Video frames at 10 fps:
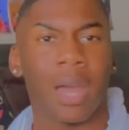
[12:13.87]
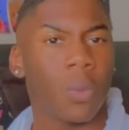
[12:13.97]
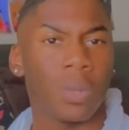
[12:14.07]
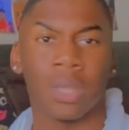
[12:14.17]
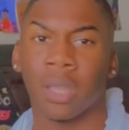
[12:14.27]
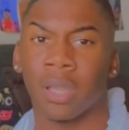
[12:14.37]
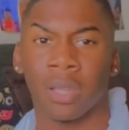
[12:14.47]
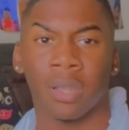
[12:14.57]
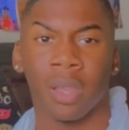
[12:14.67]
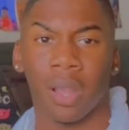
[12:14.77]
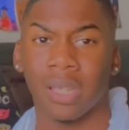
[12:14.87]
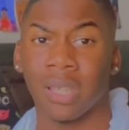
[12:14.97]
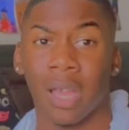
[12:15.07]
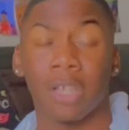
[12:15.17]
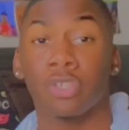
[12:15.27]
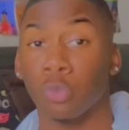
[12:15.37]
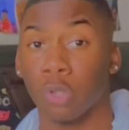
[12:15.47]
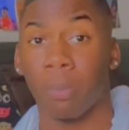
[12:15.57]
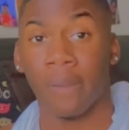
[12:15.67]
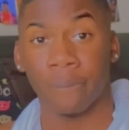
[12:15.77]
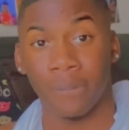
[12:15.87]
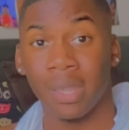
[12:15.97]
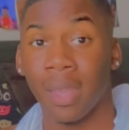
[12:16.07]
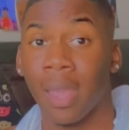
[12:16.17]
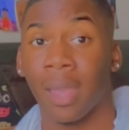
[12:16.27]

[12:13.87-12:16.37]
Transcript: I don't really care. At least I got shoes on my feet